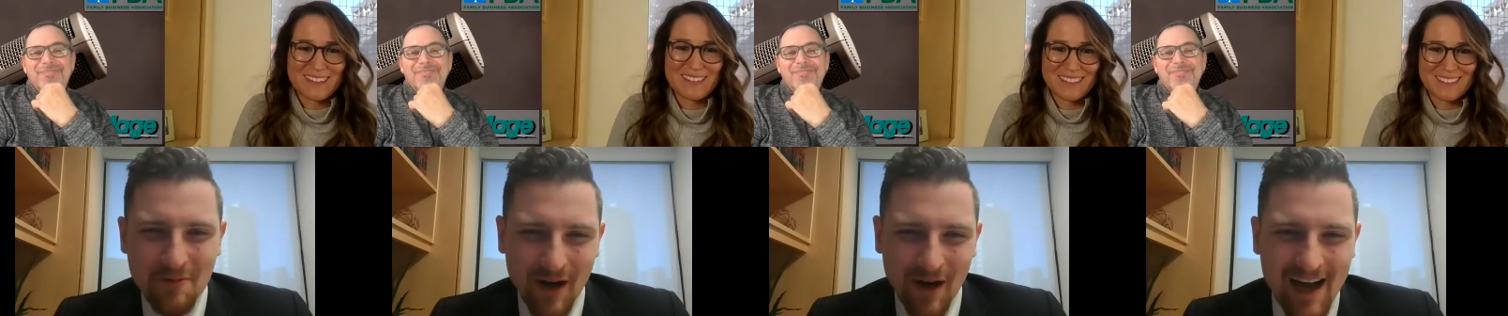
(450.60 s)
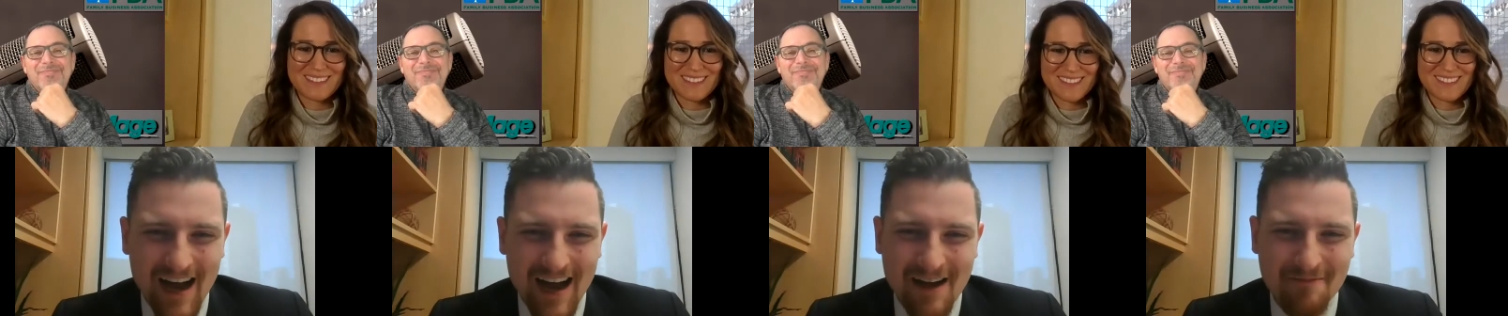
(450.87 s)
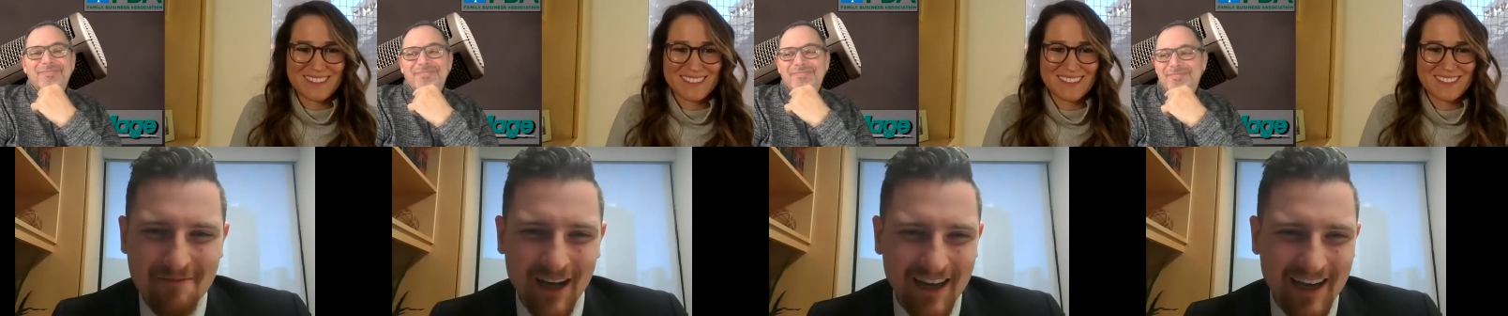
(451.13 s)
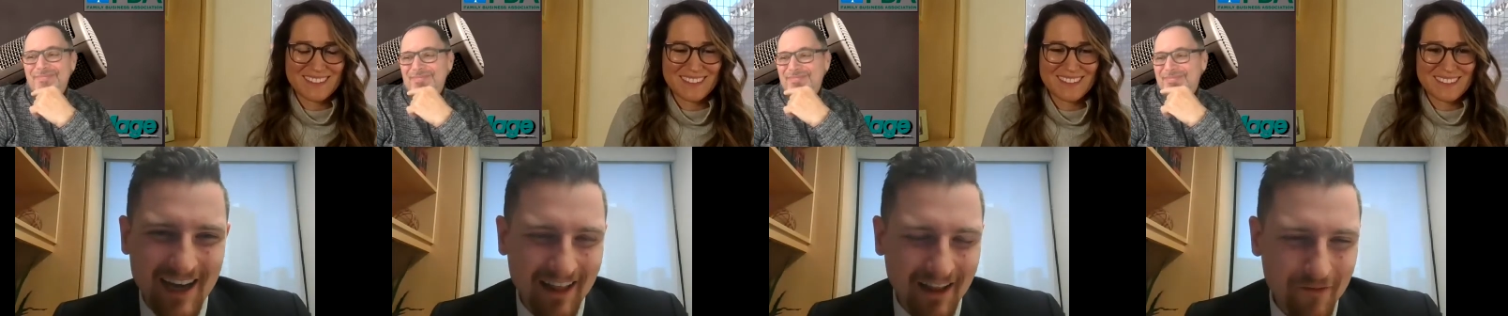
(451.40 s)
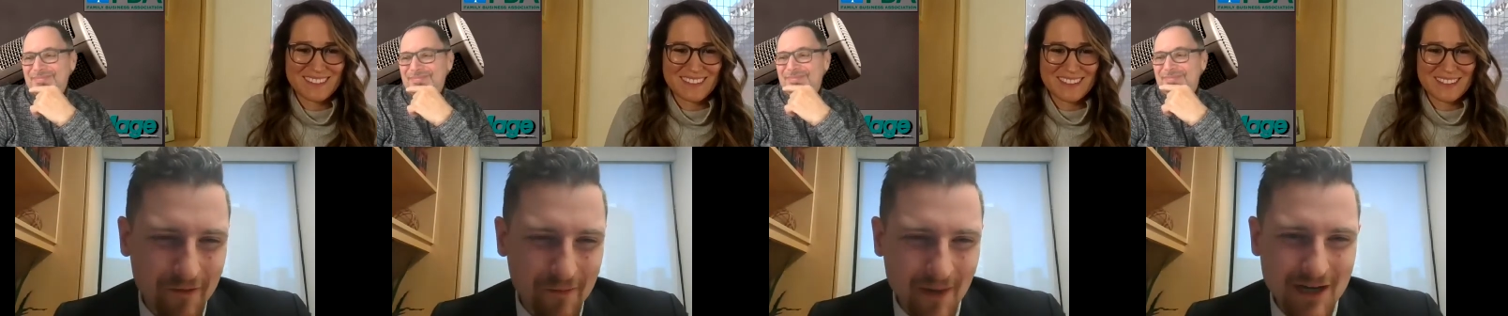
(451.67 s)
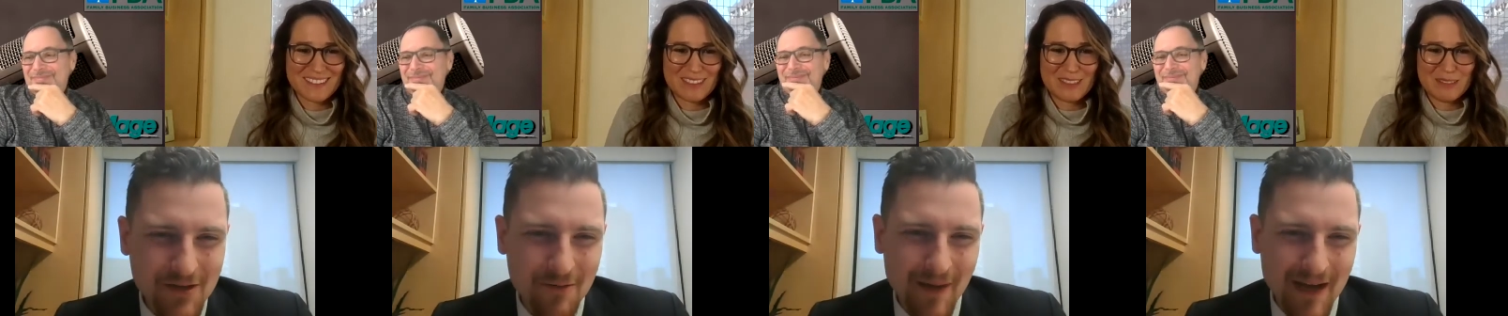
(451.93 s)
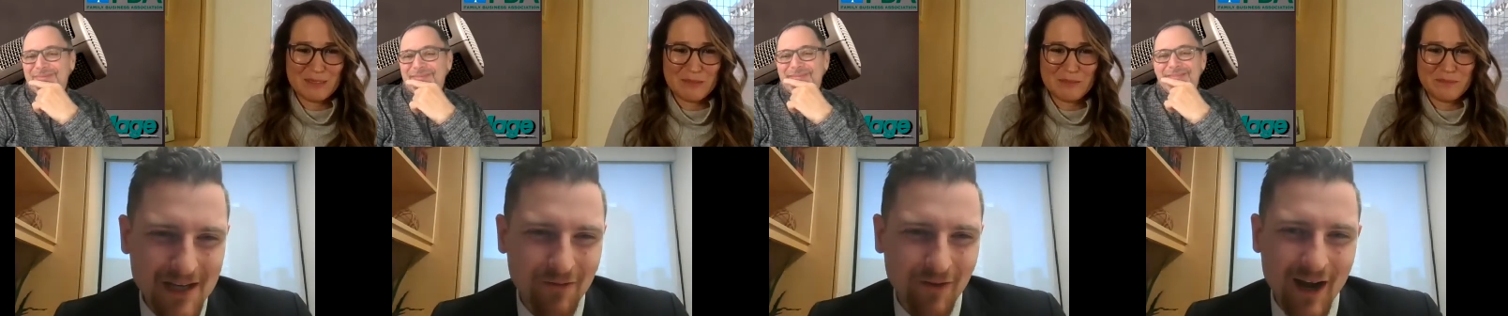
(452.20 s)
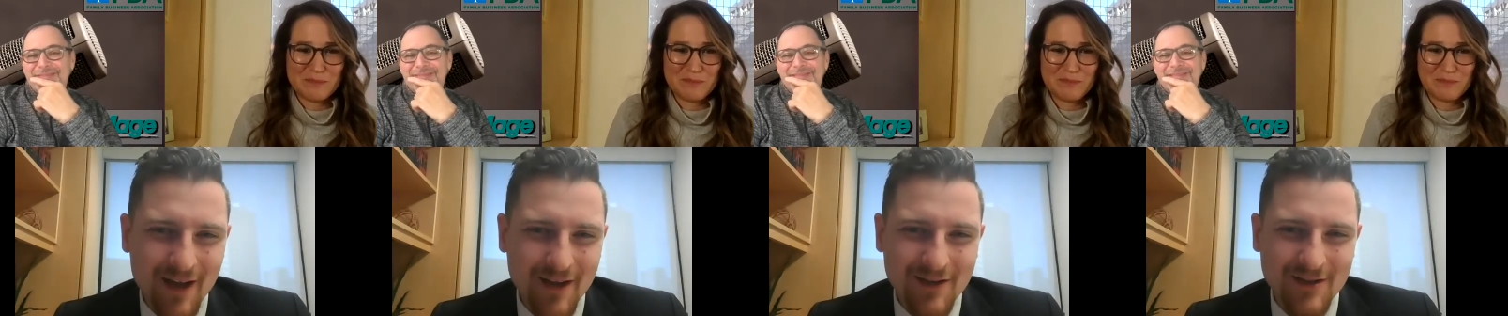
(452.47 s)
Speaker 1: part, I, I'm lucky. I live with my two best
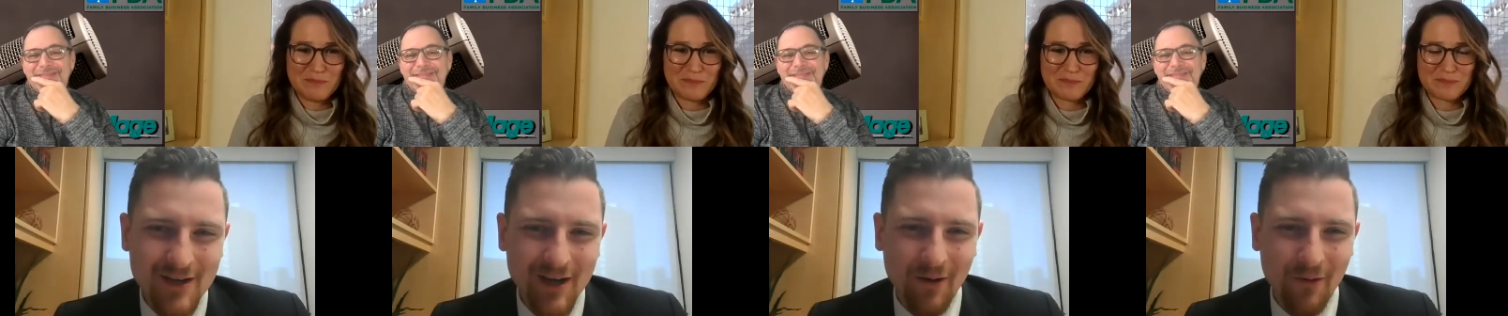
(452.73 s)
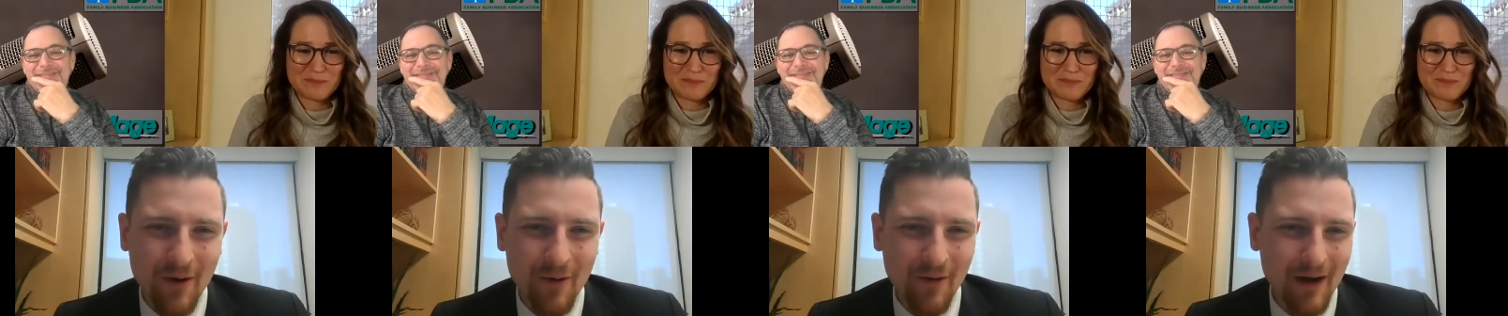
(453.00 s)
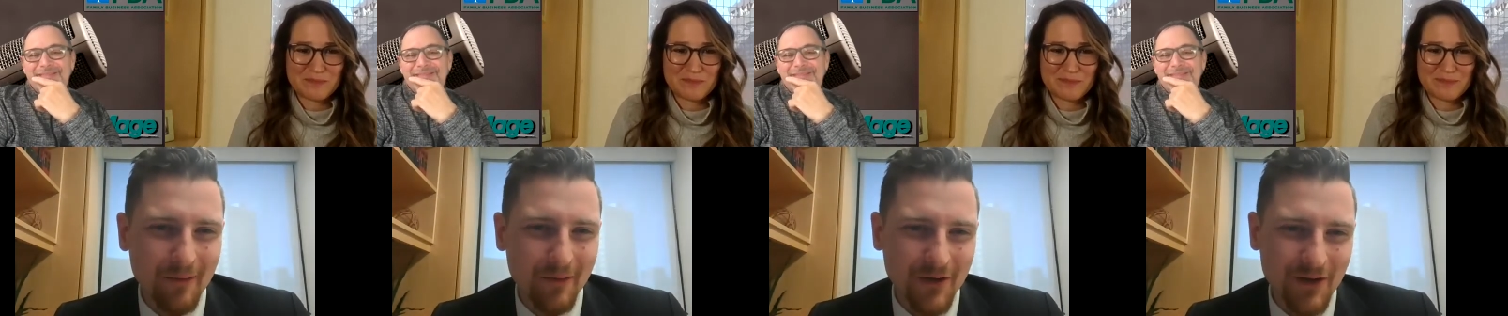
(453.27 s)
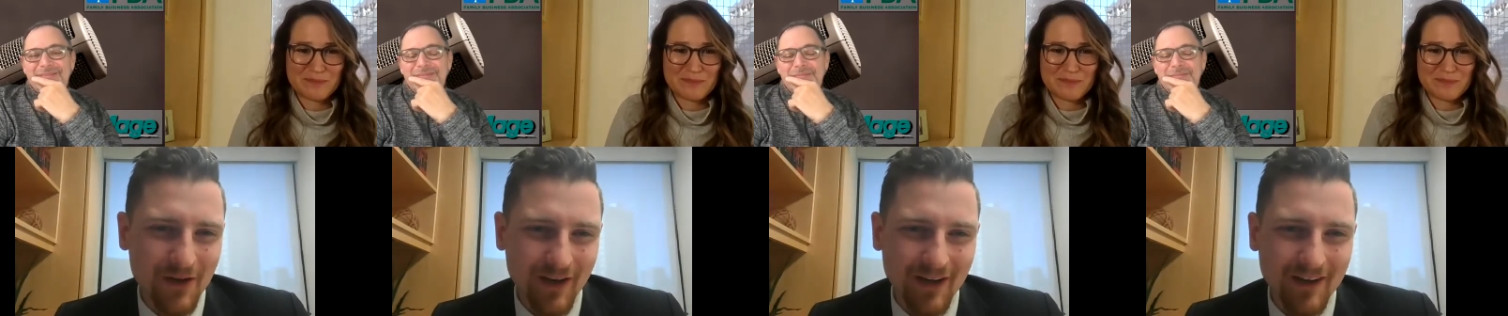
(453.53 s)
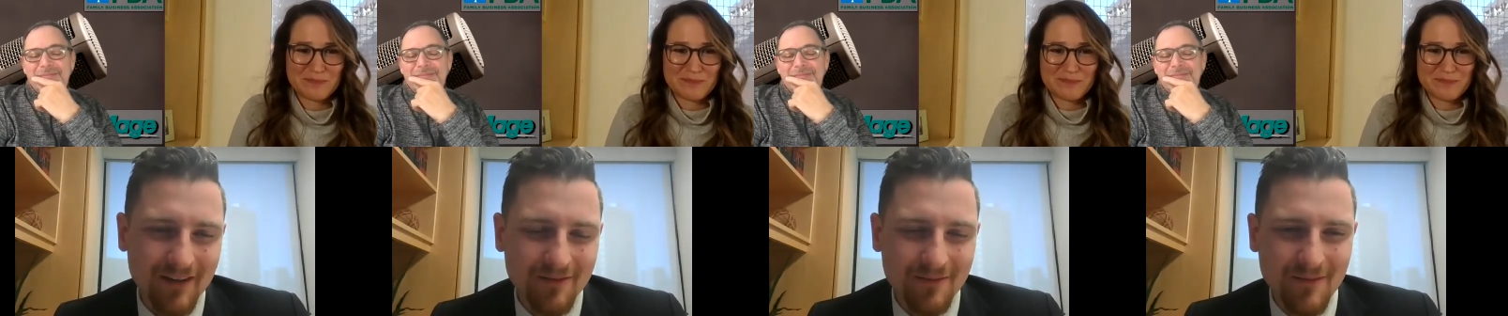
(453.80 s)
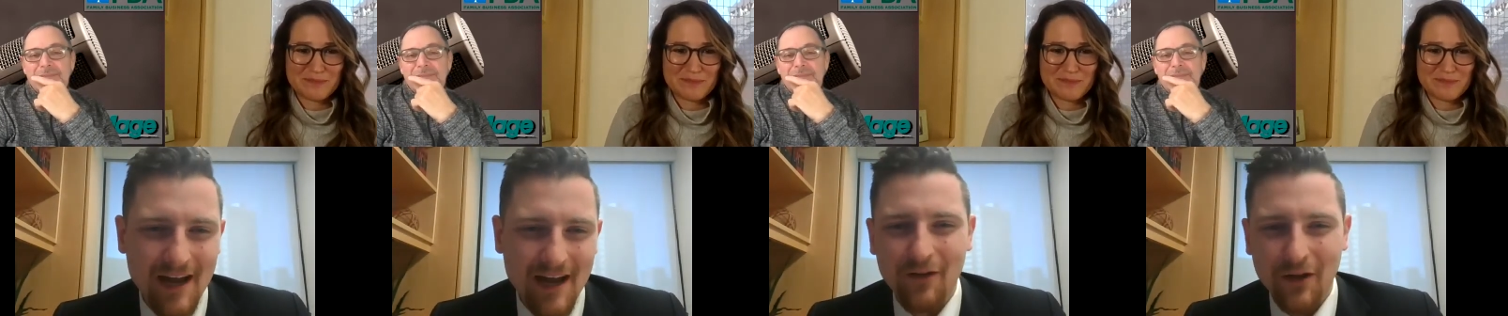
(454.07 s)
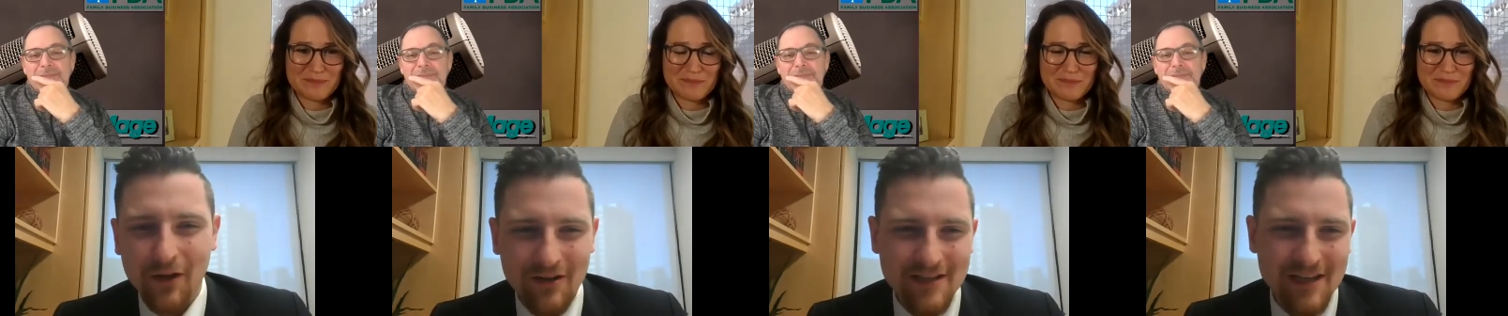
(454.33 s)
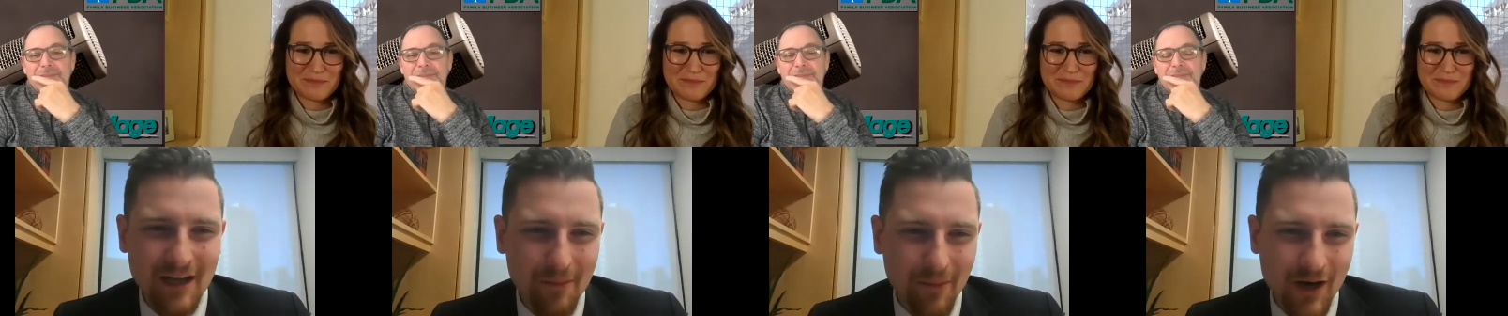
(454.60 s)
friends, so we were able to, to, to have a little
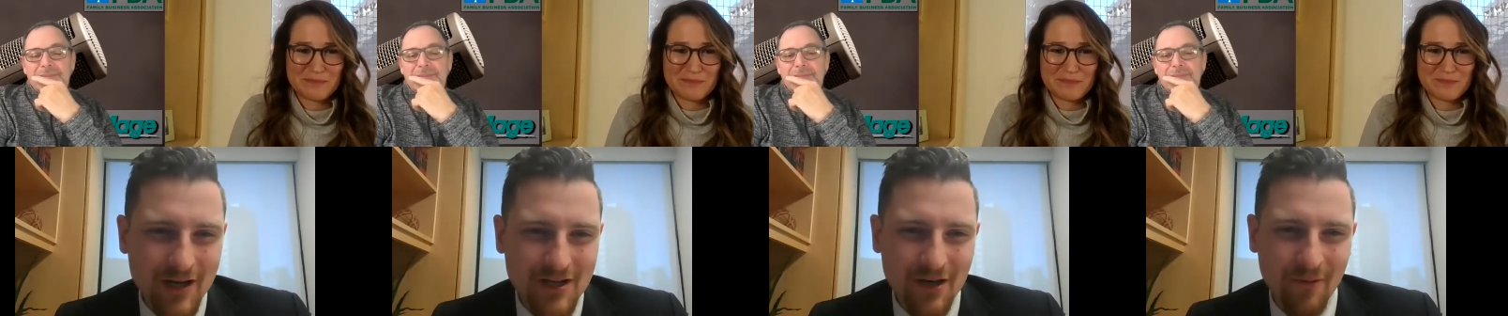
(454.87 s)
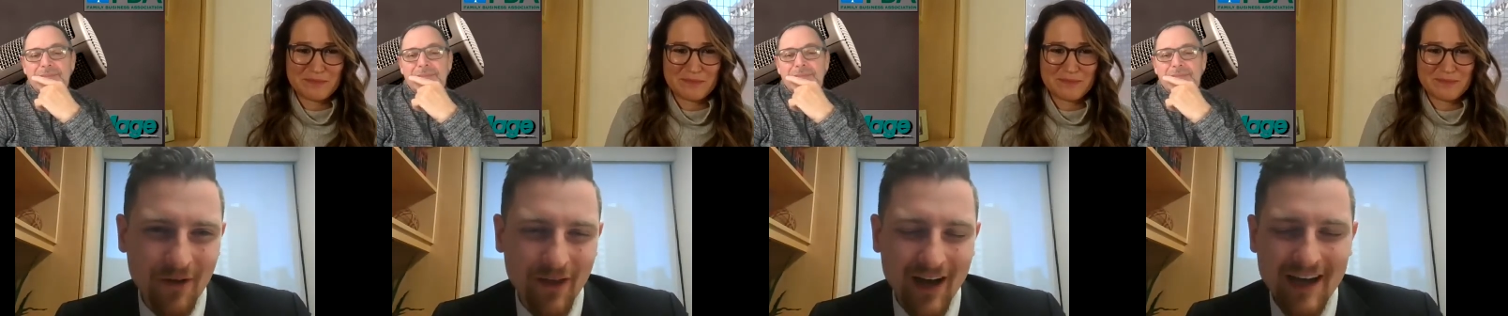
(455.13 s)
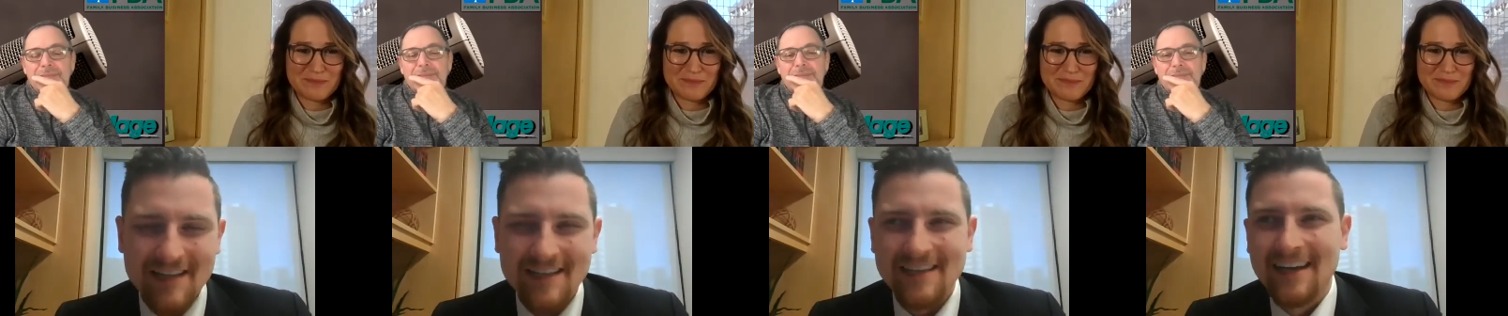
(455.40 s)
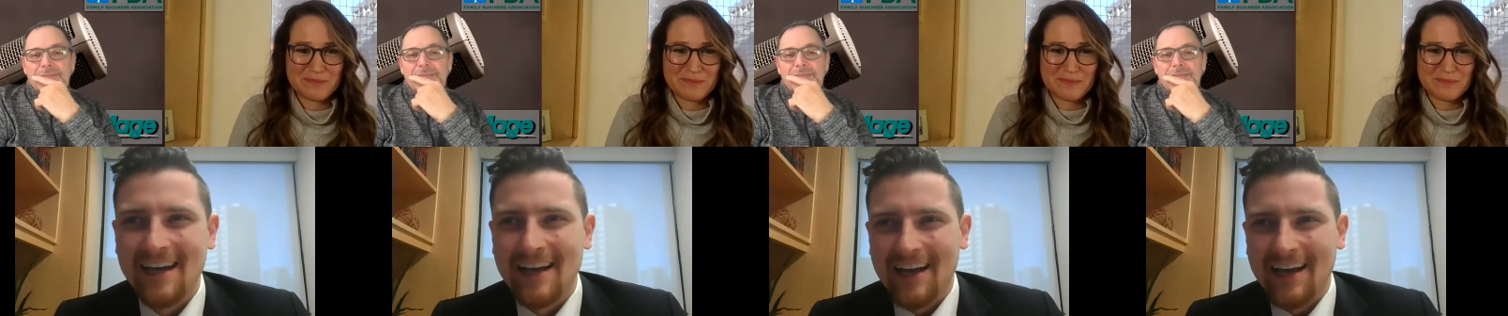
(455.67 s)
celebration with us.